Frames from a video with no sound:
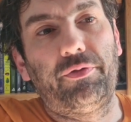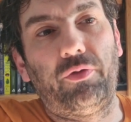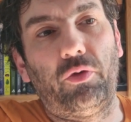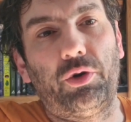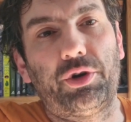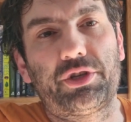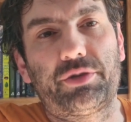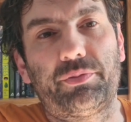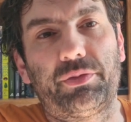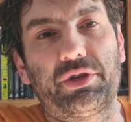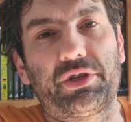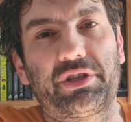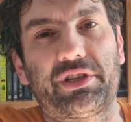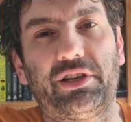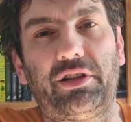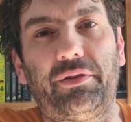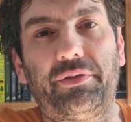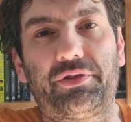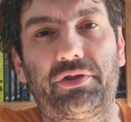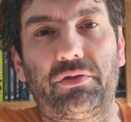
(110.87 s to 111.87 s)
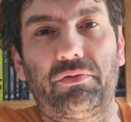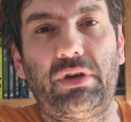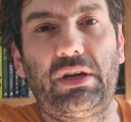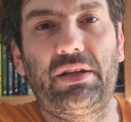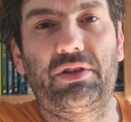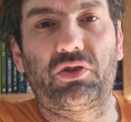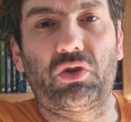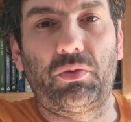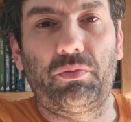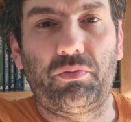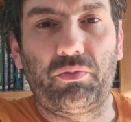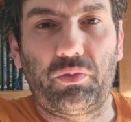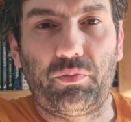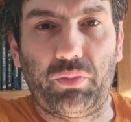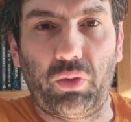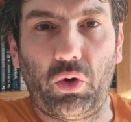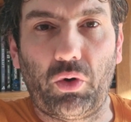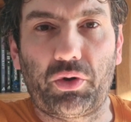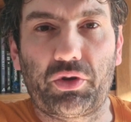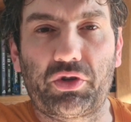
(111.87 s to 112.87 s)
force myself to read some
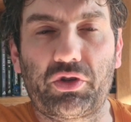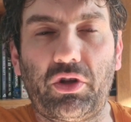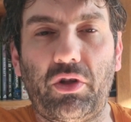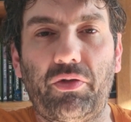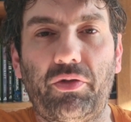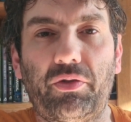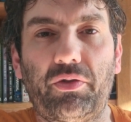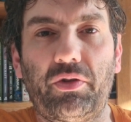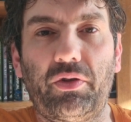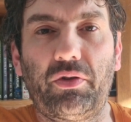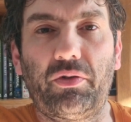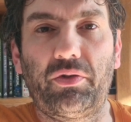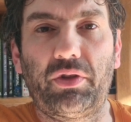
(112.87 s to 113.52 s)
books on